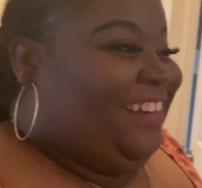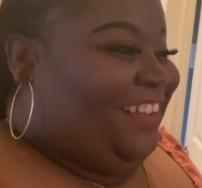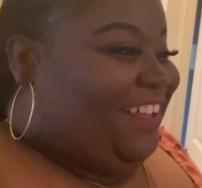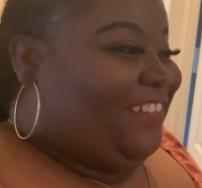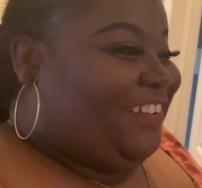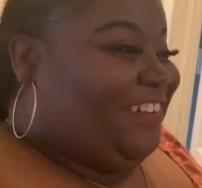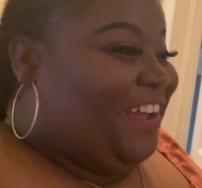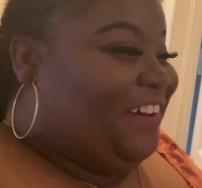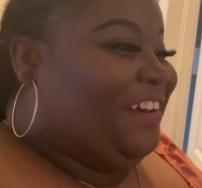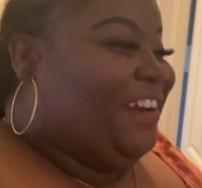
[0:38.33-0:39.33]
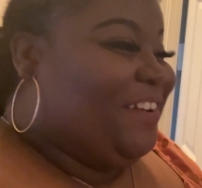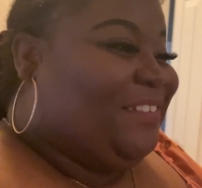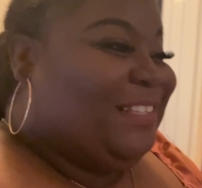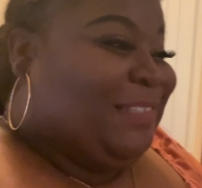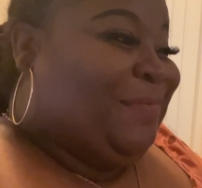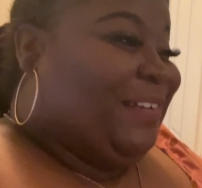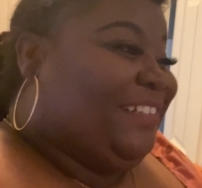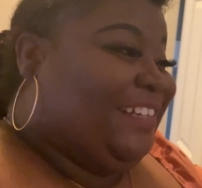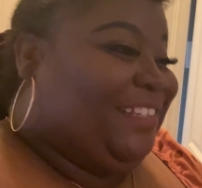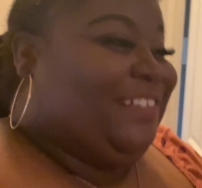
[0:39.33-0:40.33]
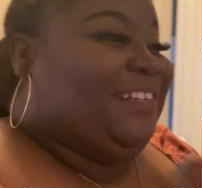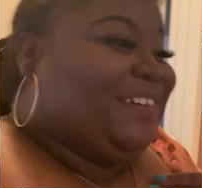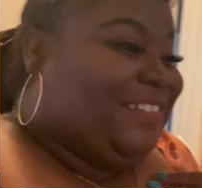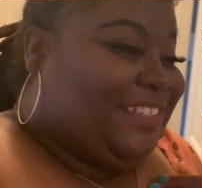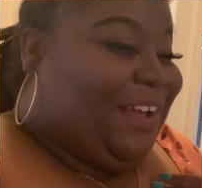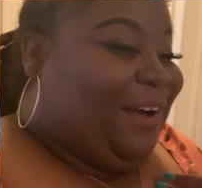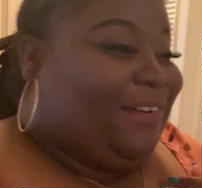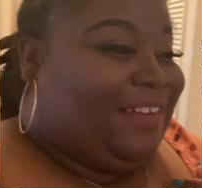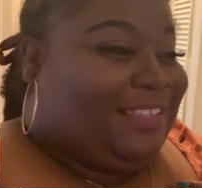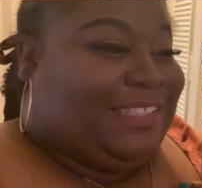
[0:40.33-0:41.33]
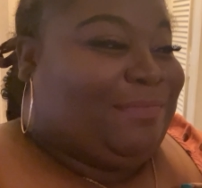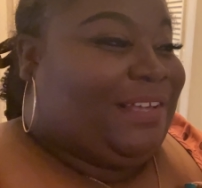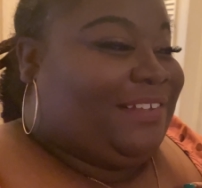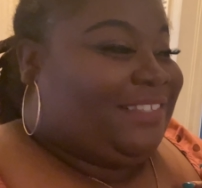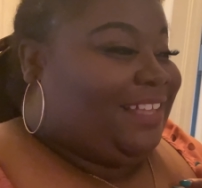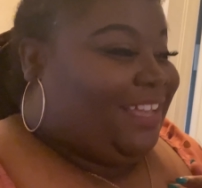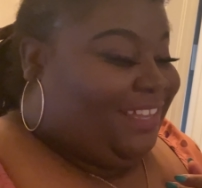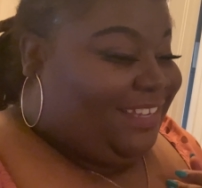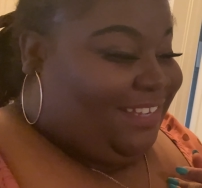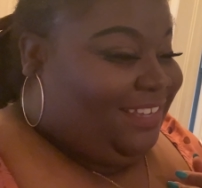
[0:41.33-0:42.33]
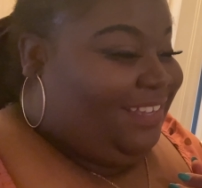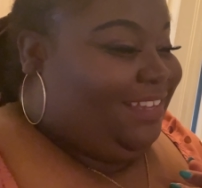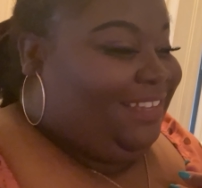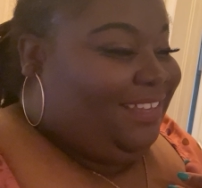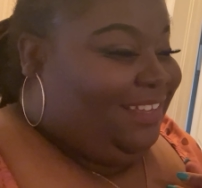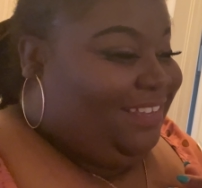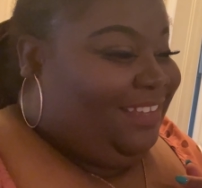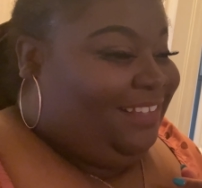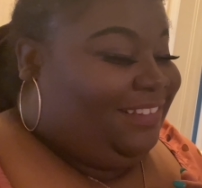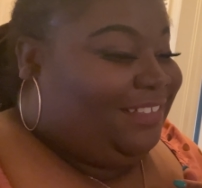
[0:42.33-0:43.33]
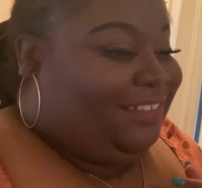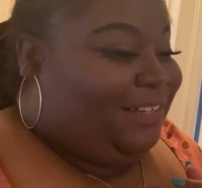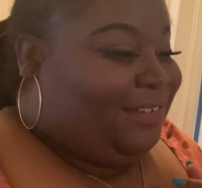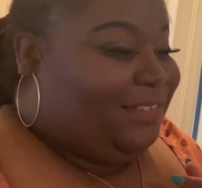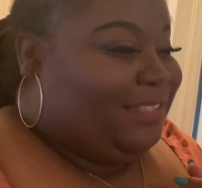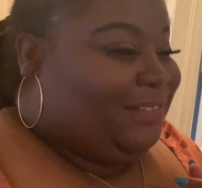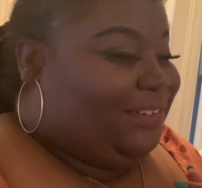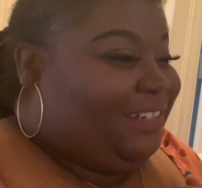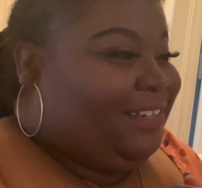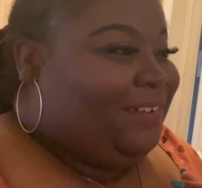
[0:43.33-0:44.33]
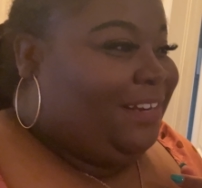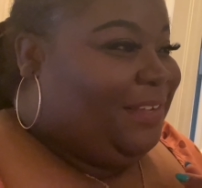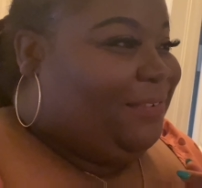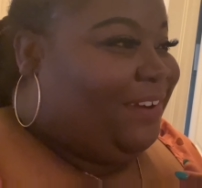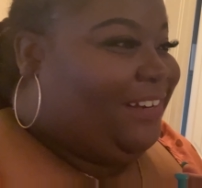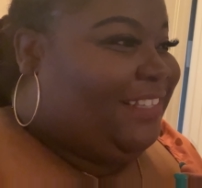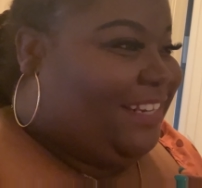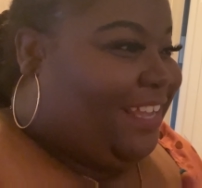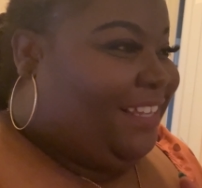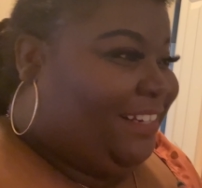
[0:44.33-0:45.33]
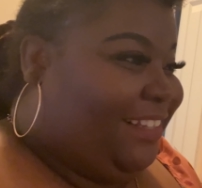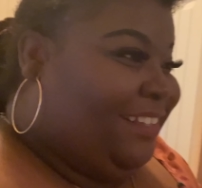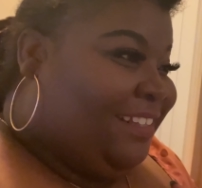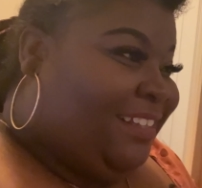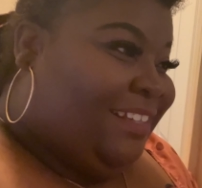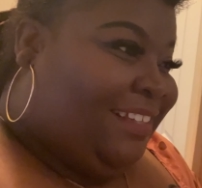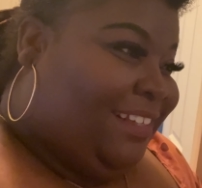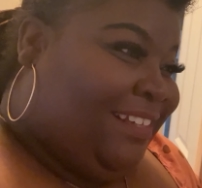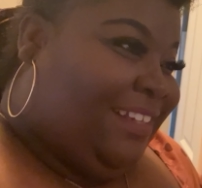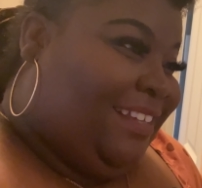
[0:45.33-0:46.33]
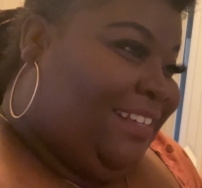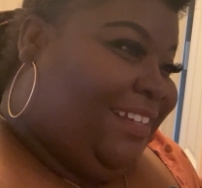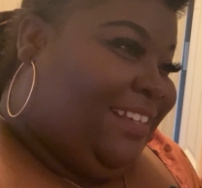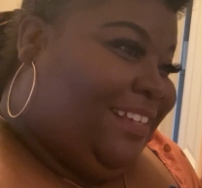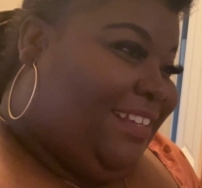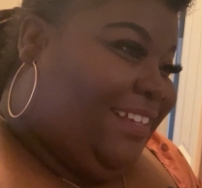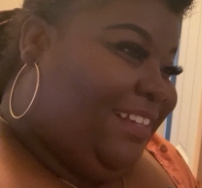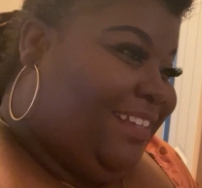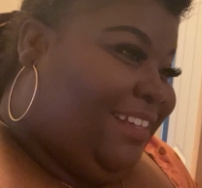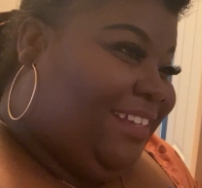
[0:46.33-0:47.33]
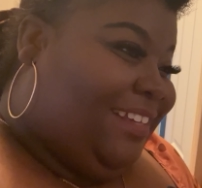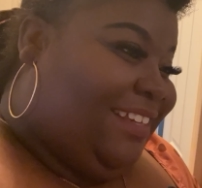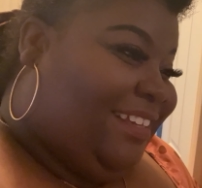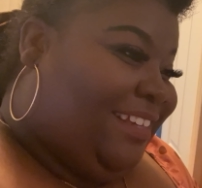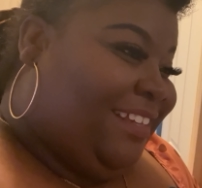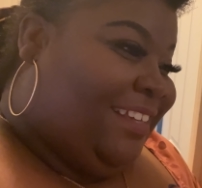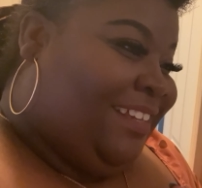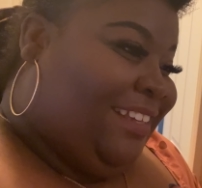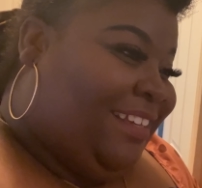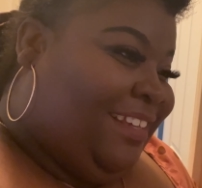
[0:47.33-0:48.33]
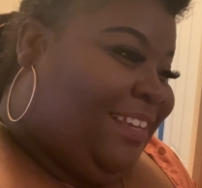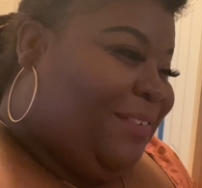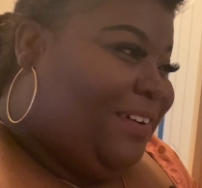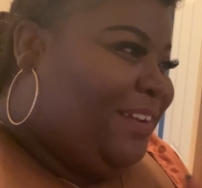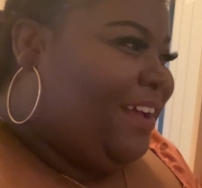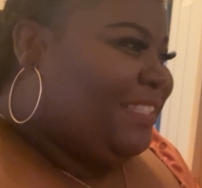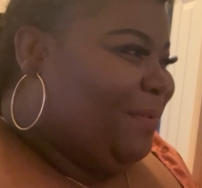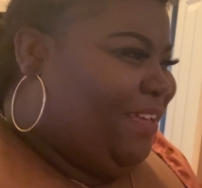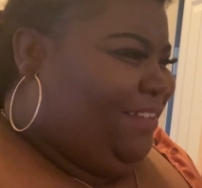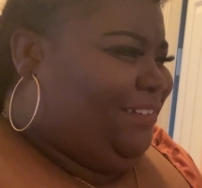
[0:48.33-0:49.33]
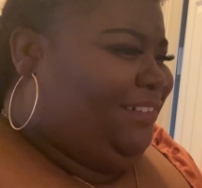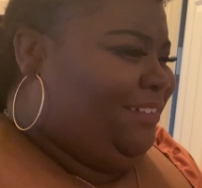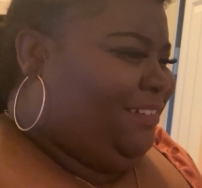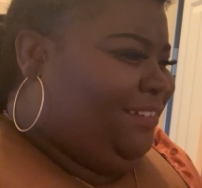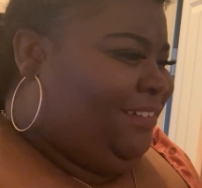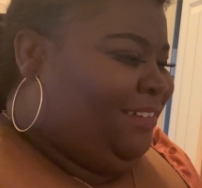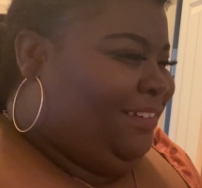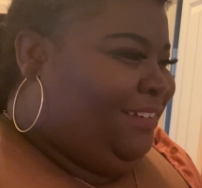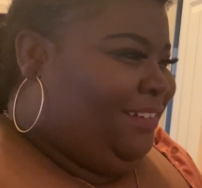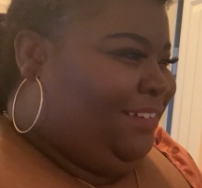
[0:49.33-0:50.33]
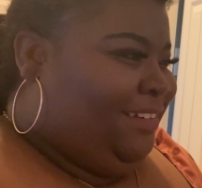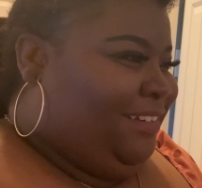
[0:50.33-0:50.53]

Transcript: If you know her, if you smell her, you know she always smells like the cologne store. What are you wearing today, honey? Uh, no, nothing. What do I smell? me.